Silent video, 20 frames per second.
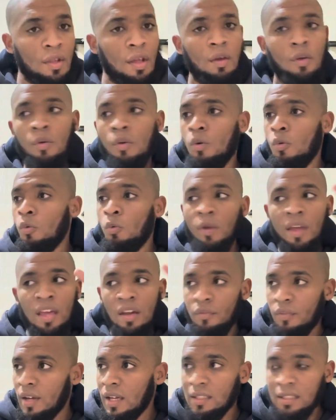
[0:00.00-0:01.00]
or
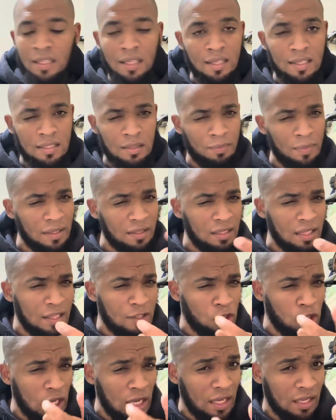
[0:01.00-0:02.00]
whoever it is, but
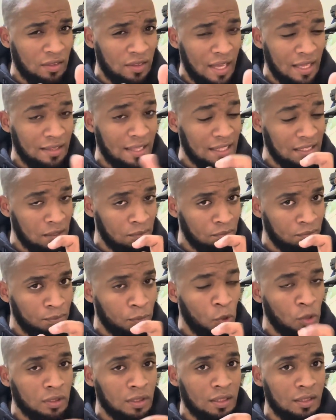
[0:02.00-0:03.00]
check that. That's
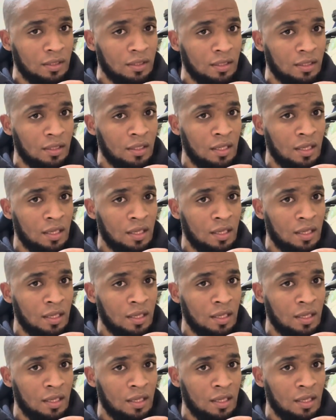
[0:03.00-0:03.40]
important.